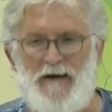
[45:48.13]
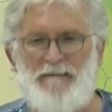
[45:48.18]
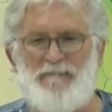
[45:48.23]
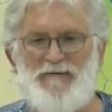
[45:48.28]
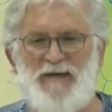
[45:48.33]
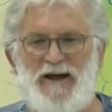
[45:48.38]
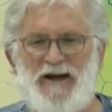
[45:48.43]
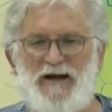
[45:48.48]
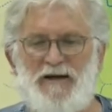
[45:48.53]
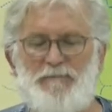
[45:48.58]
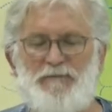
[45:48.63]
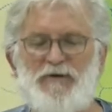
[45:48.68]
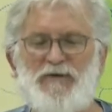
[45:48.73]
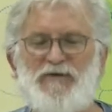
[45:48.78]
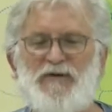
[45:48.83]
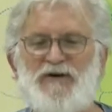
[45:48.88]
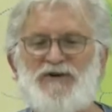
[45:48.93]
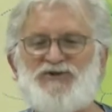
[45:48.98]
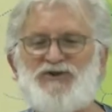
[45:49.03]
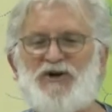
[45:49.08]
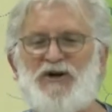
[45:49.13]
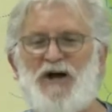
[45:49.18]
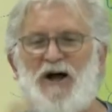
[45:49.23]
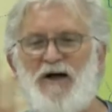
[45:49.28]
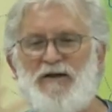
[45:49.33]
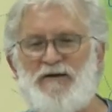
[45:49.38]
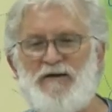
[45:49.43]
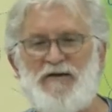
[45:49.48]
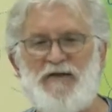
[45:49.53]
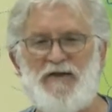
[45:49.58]
Any position
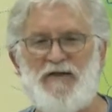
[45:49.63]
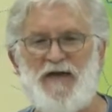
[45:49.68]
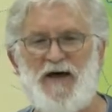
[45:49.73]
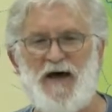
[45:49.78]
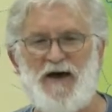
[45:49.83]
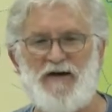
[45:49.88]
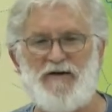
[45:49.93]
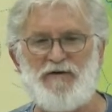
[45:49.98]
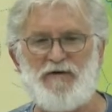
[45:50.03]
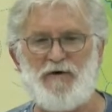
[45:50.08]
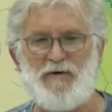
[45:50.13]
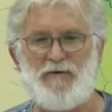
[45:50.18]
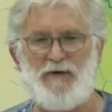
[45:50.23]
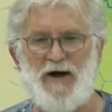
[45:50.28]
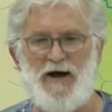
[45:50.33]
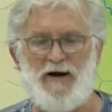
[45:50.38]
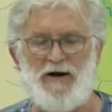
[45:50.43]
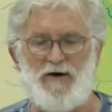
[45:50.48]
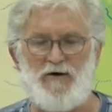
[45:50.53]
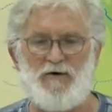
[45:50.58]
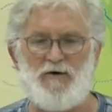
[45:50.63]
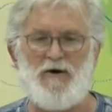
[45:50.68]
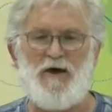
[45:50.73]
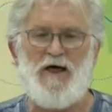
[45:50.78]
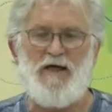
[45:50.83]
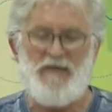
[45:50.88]
other than that is heretical.